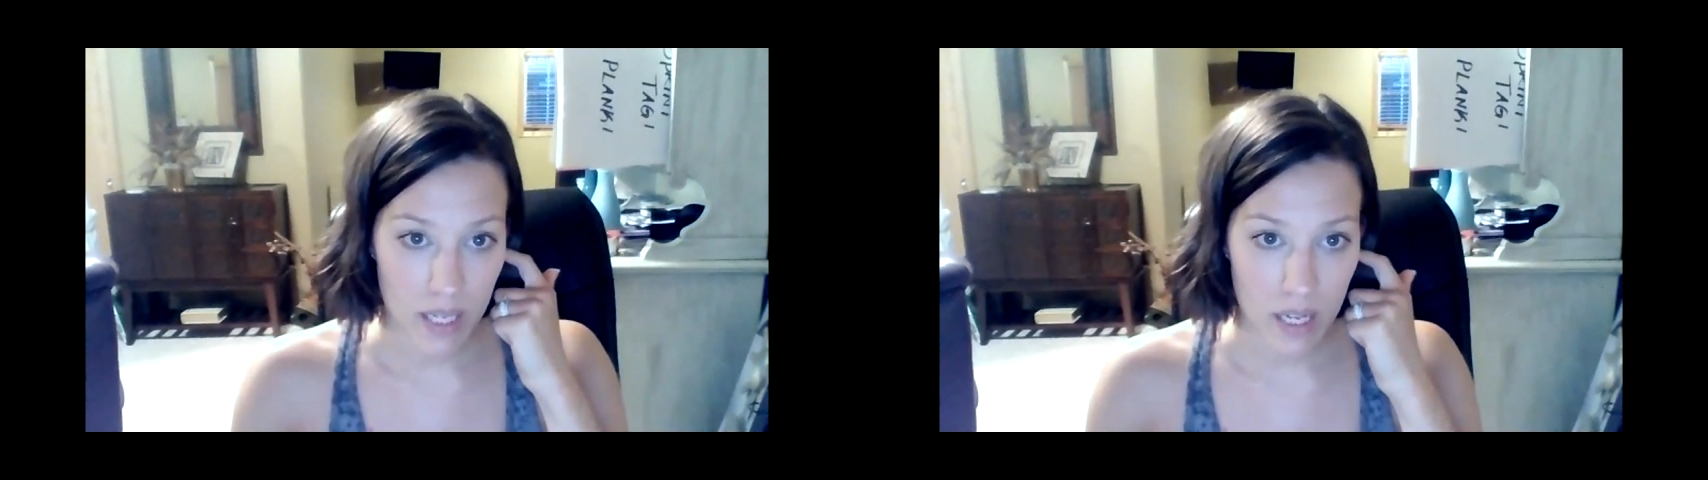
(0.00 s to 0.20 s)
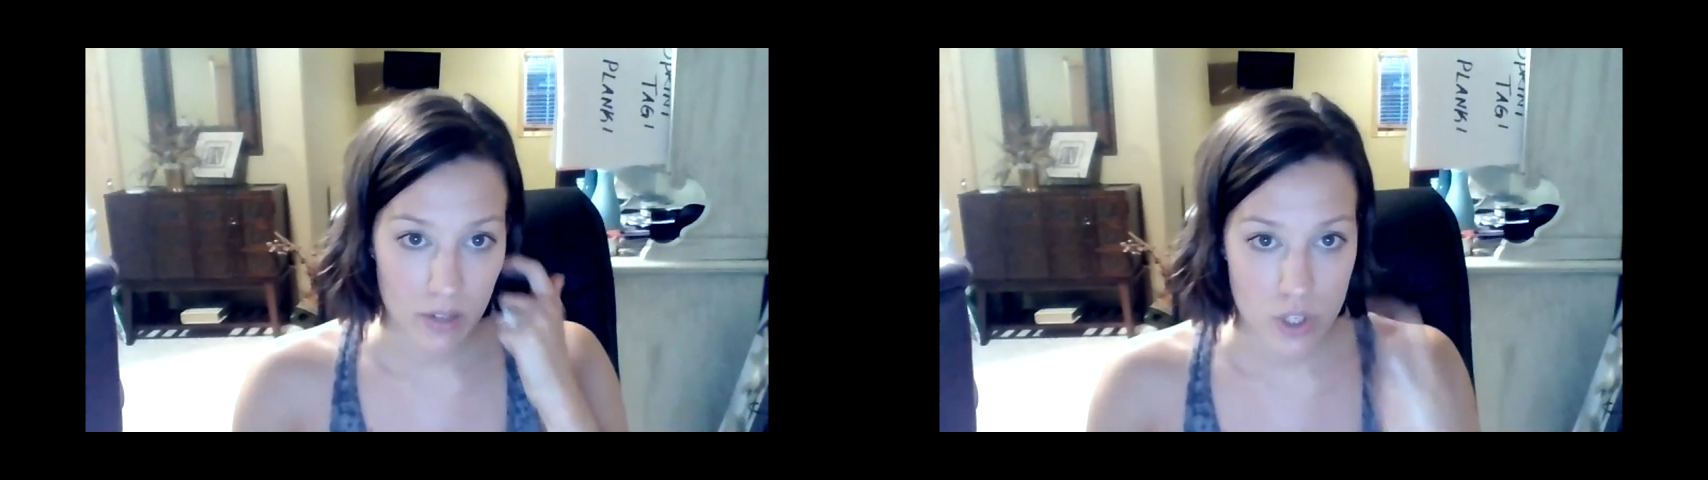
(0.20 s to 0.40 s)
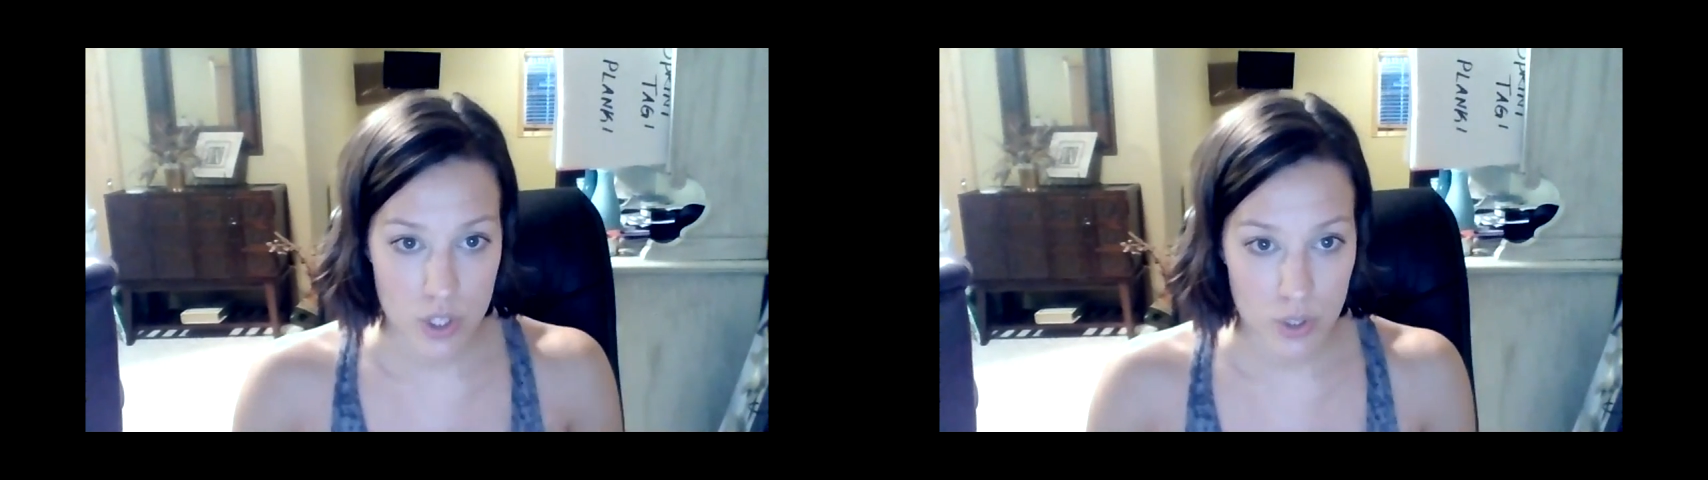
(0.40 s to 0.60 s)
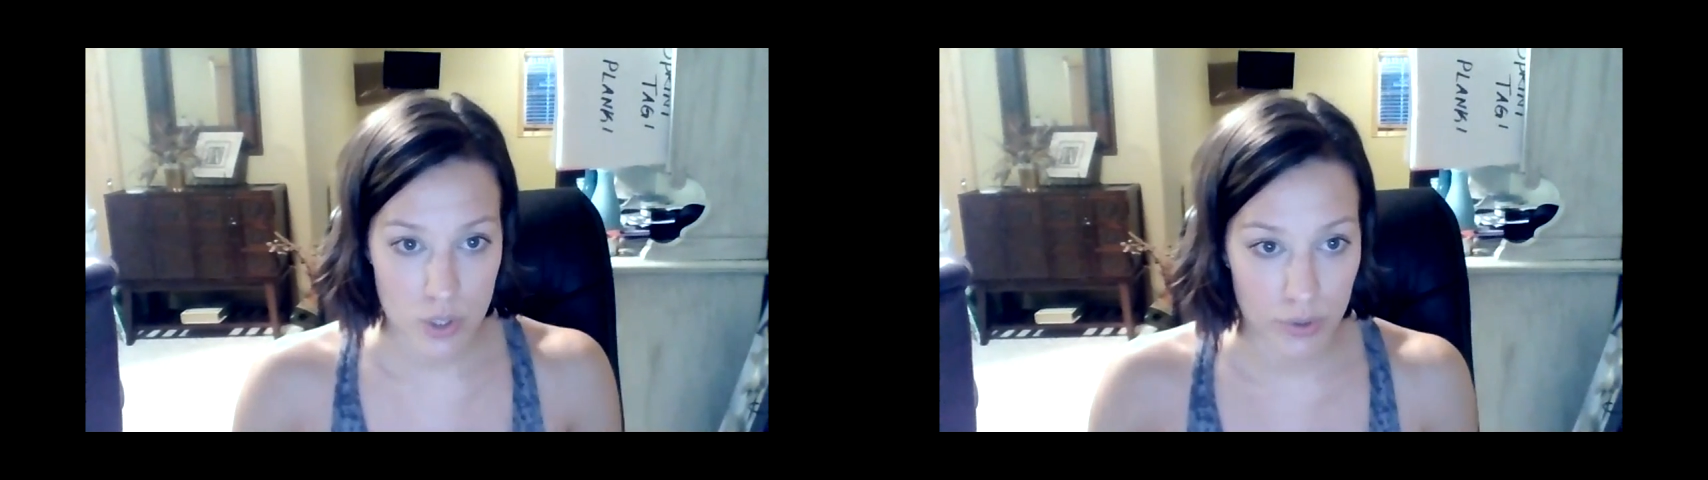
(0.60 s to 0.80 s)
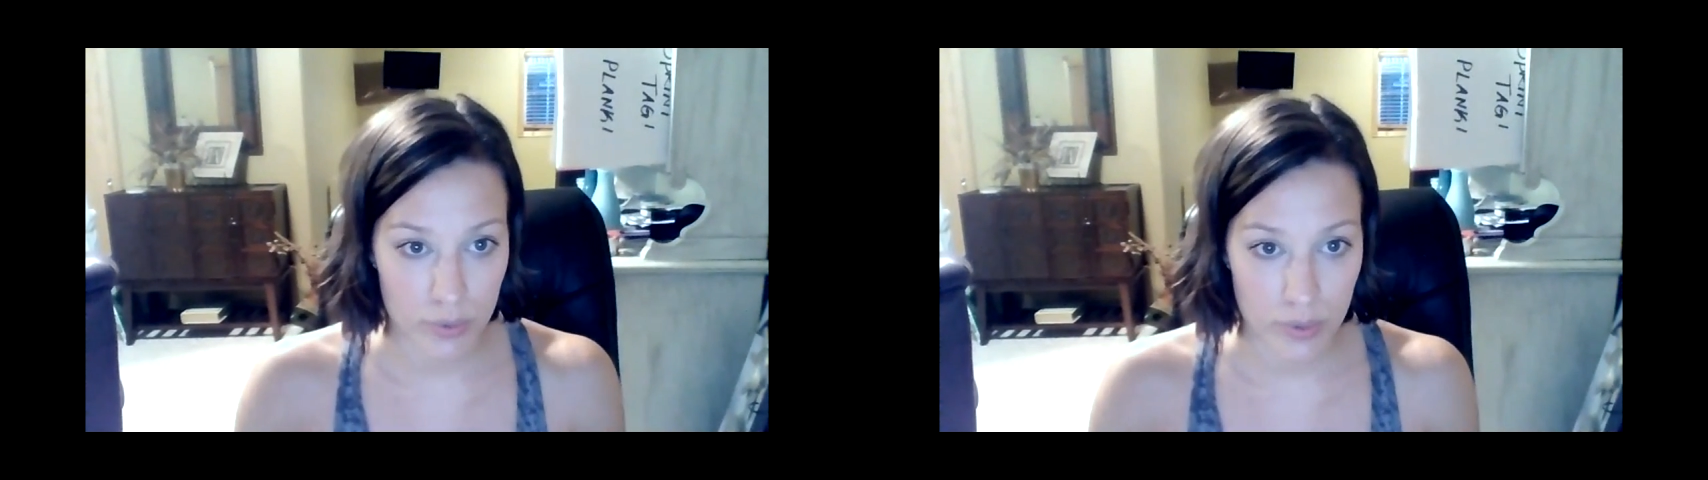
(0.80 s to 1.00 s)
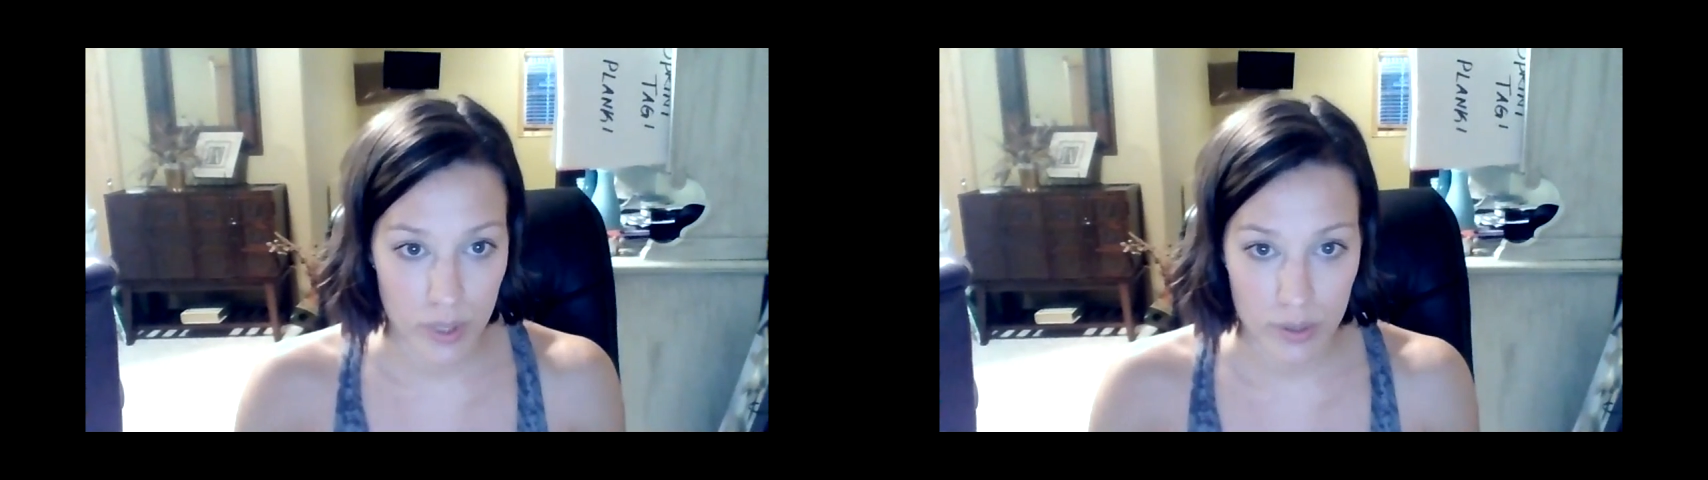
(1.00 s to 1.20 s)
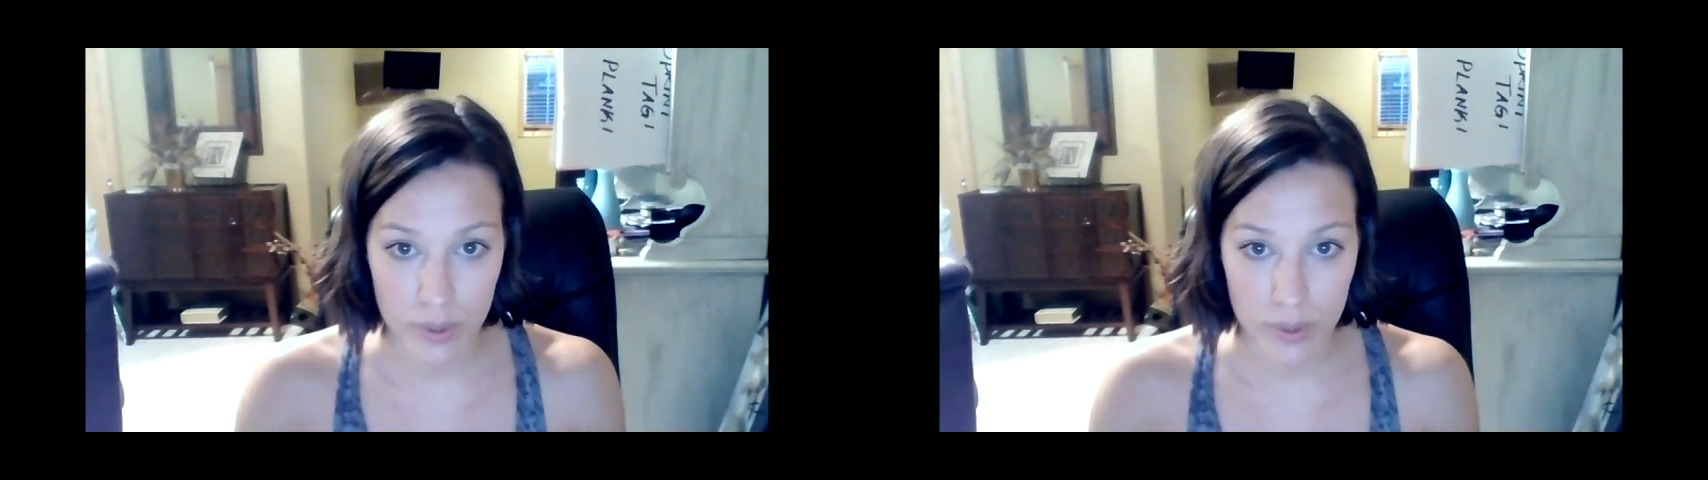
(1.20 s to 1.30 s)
I'll just show you here